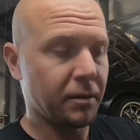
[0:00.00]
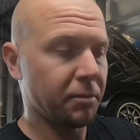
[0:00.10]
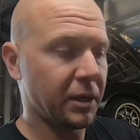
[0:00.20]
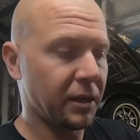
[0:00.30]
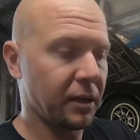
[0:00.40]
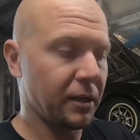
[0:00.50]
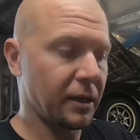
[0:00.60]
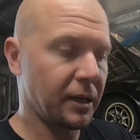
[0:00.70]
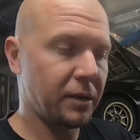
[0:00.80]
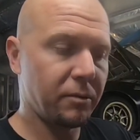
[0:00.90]
But
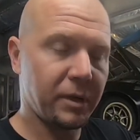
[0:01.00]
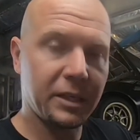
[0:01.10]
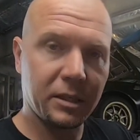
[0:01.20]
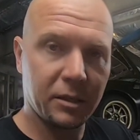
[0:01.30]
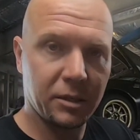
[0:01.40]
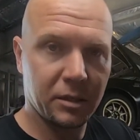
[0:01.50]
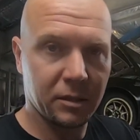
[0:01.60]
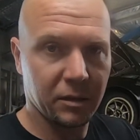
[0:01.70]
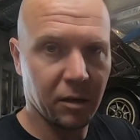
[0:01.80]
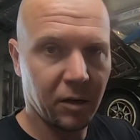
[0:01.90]
under race conditions
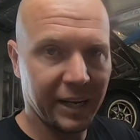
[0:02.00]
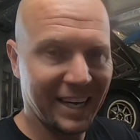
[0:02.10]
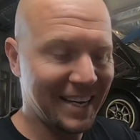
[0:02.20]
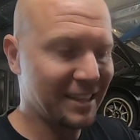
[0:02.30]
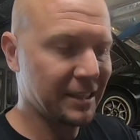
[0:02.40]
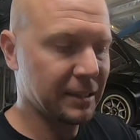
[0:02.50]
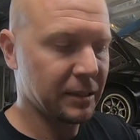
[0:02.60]
and high heat